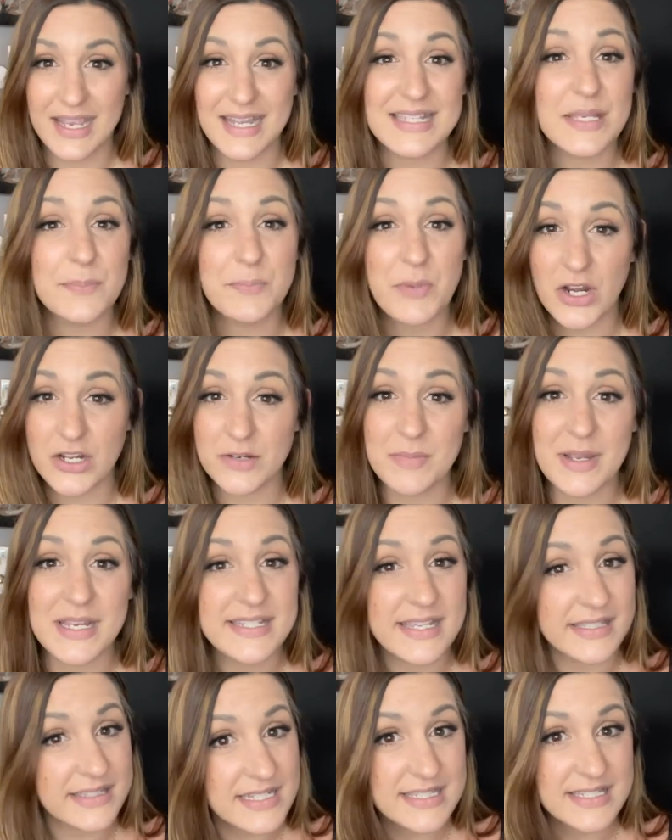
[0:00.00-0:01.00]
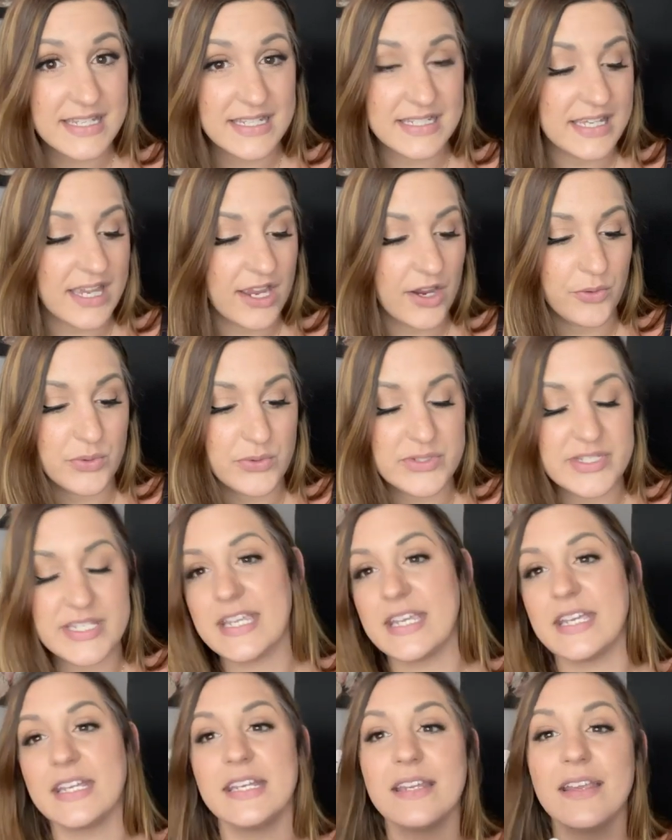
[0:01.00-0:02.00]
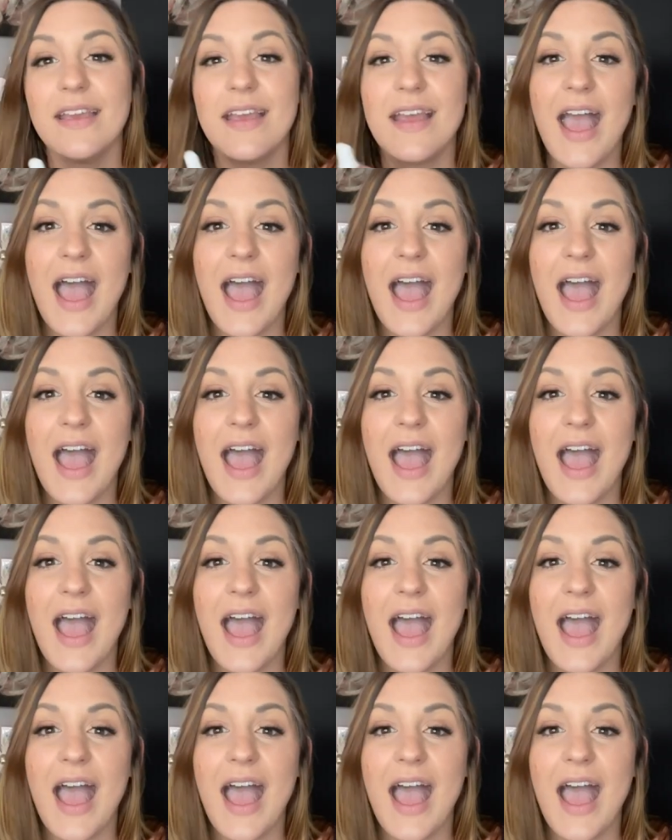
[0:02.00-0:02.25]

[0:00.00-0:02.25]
It's a part of my daily skincare routine.